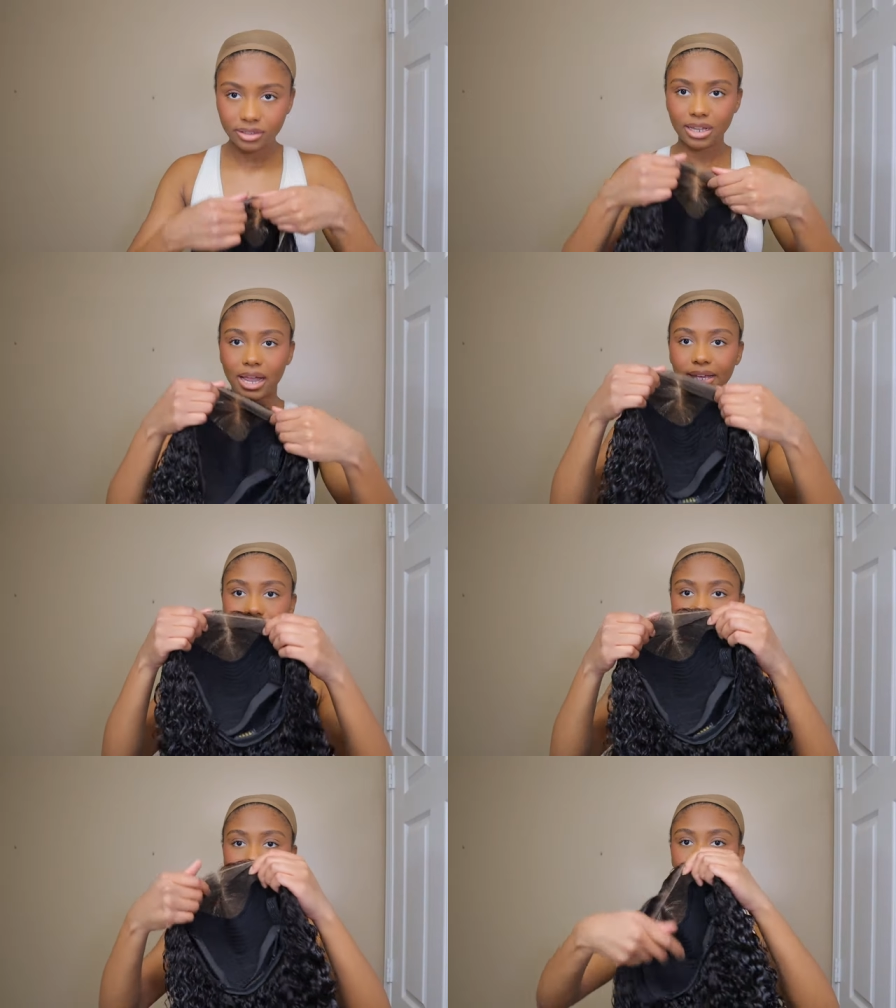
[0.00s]
gonna
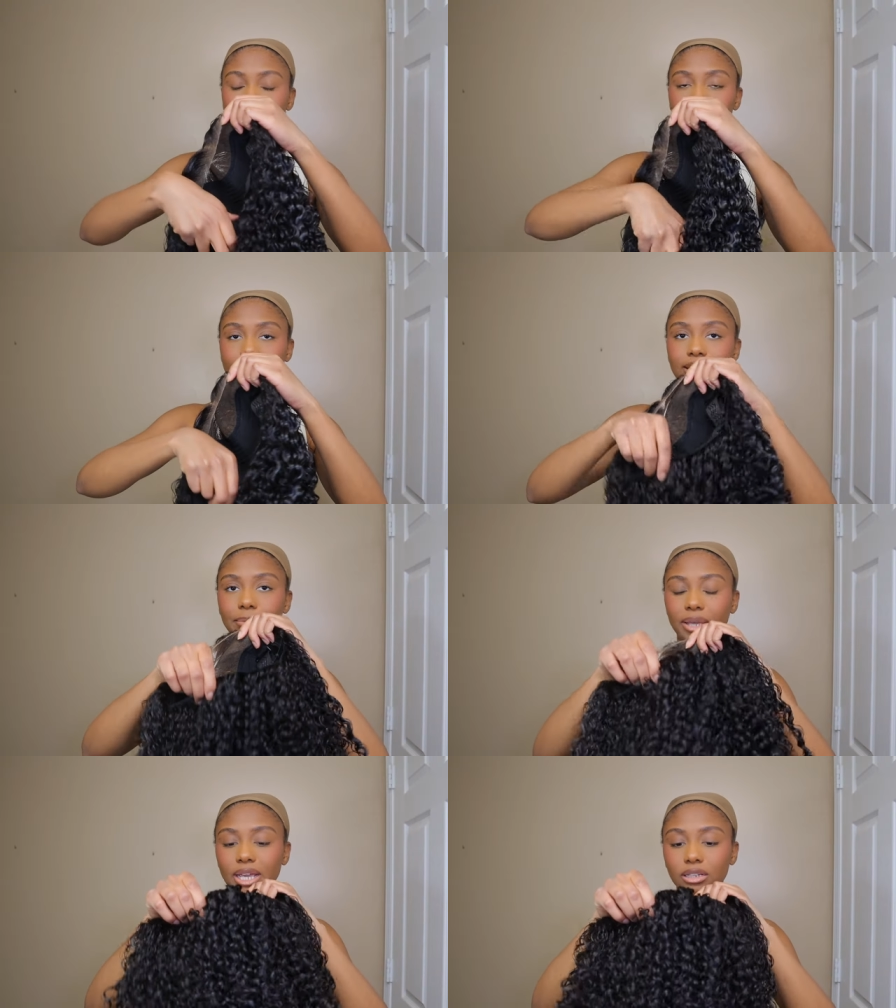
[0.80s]
tighten this elastic
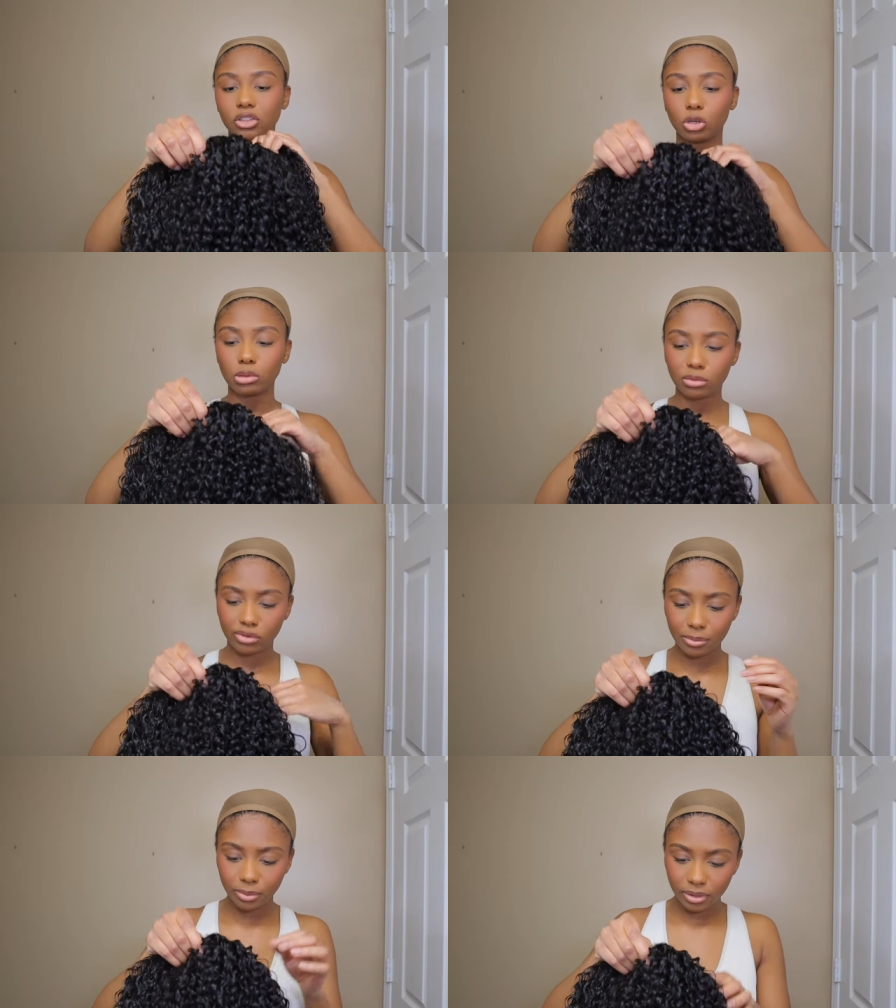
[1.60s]
band a little bit
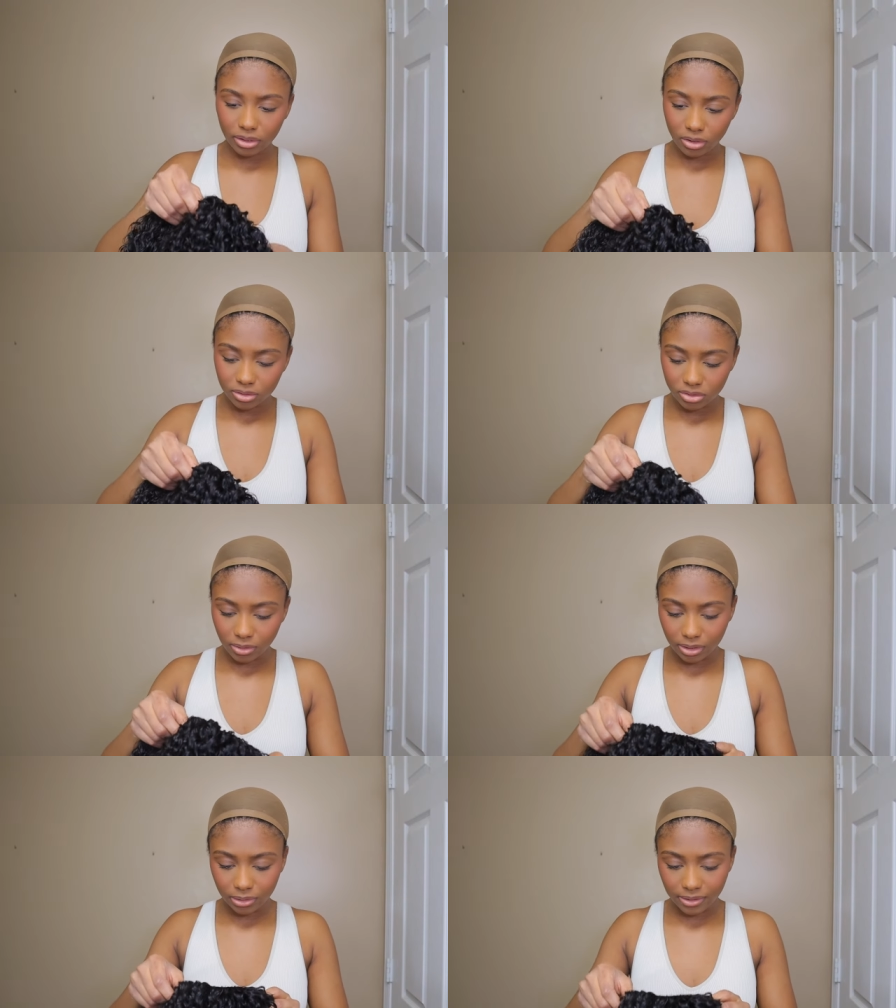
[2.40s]
before I put it on so
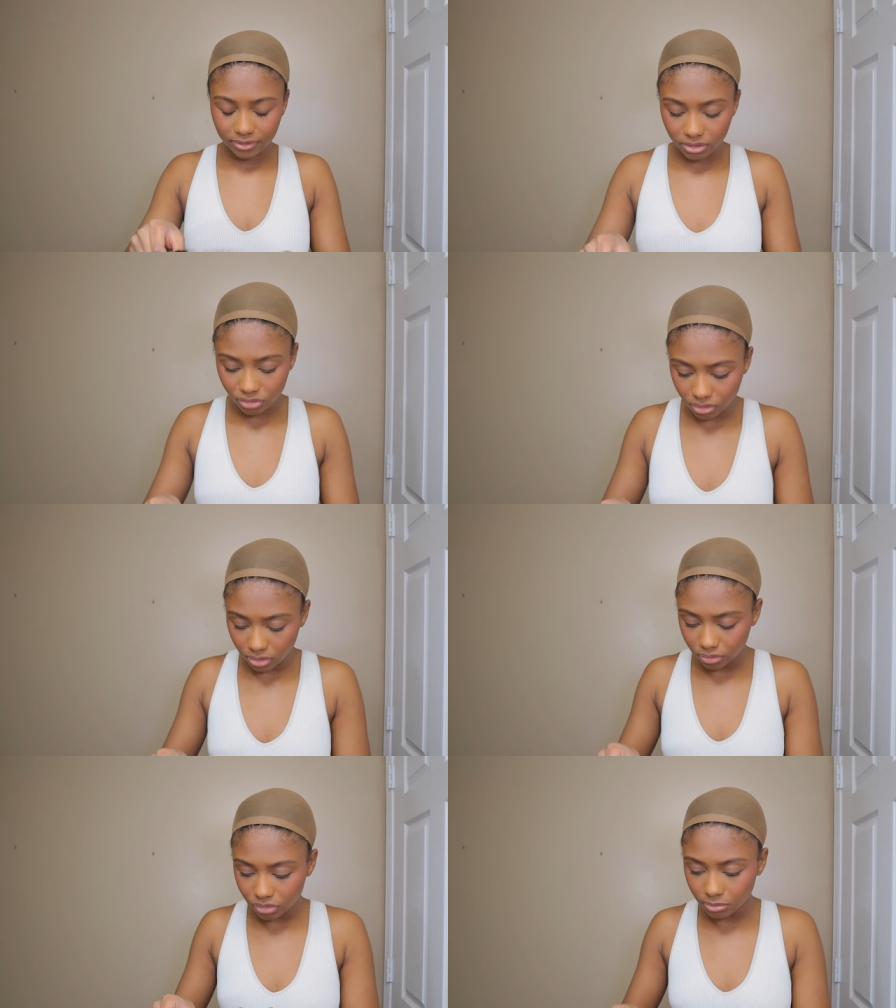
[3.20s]
I don't have to
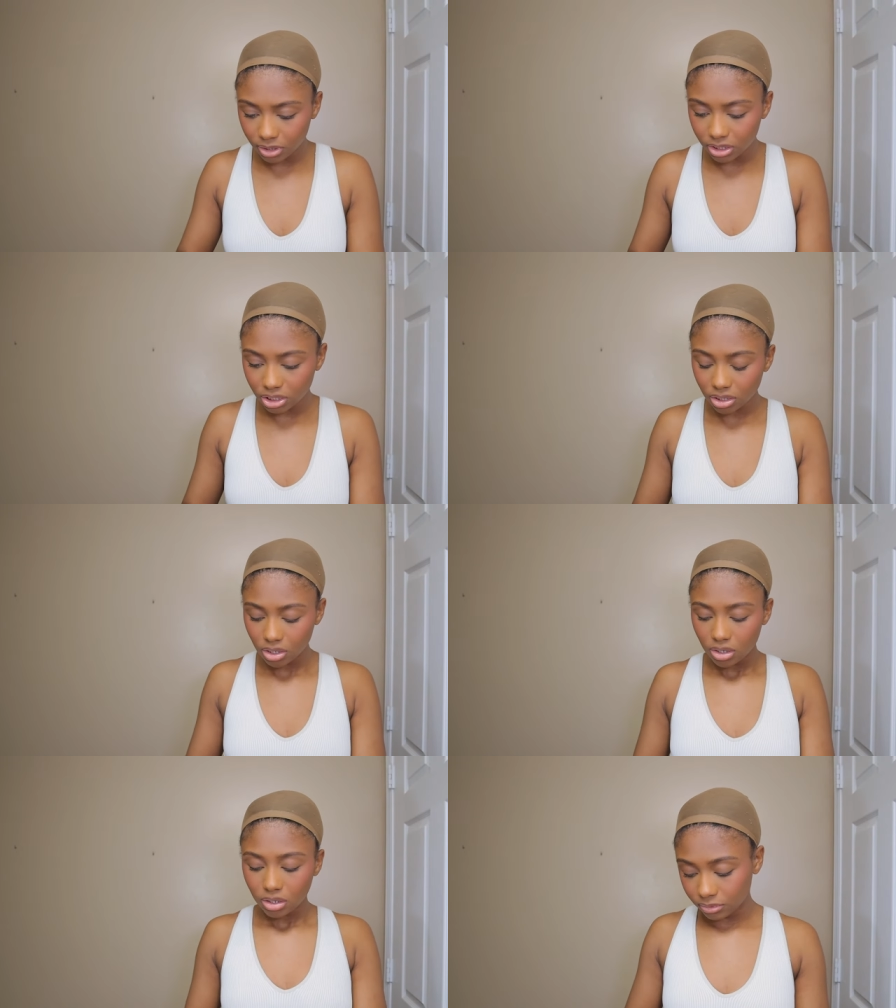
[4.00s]
struggle too much
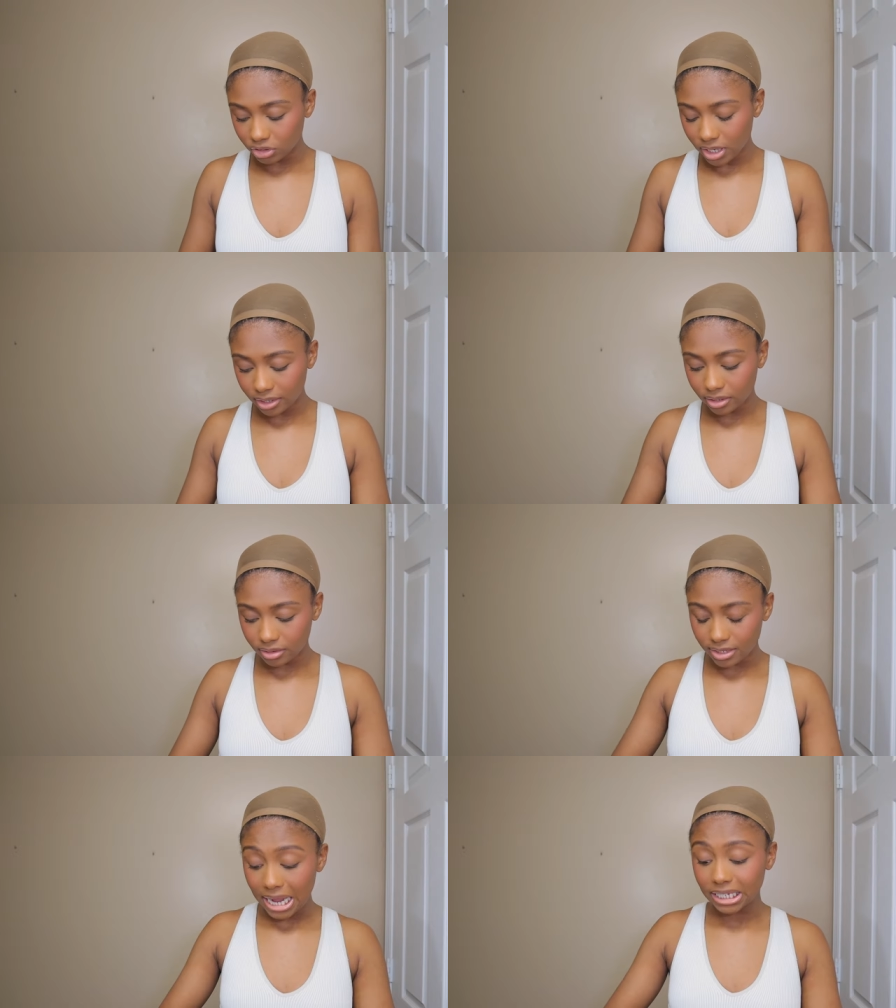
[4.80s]
with trying
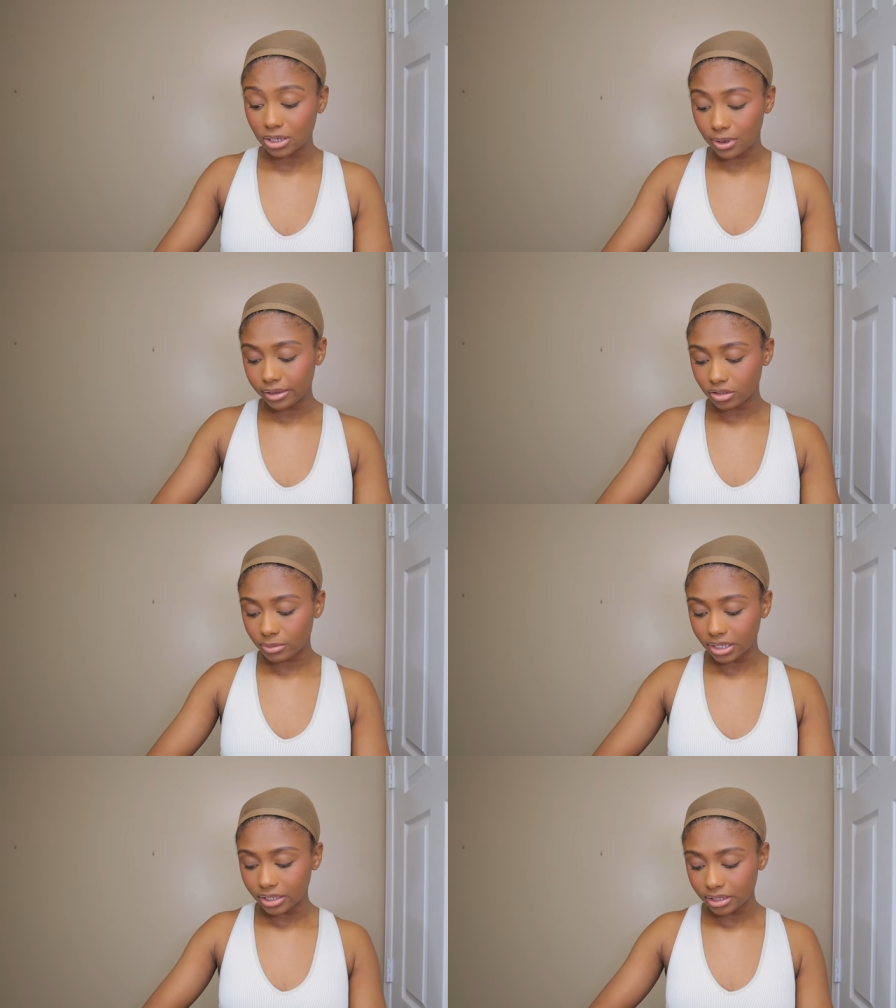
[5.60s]
to tighten it while it's on
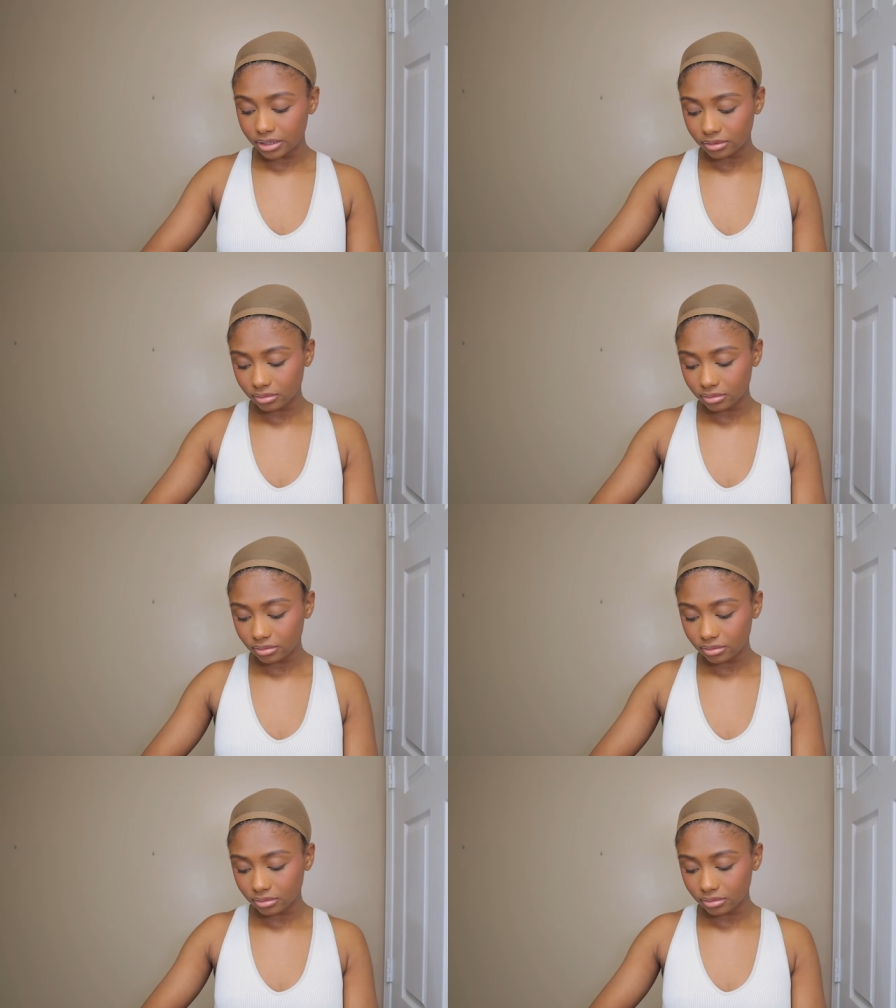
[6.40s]
my head.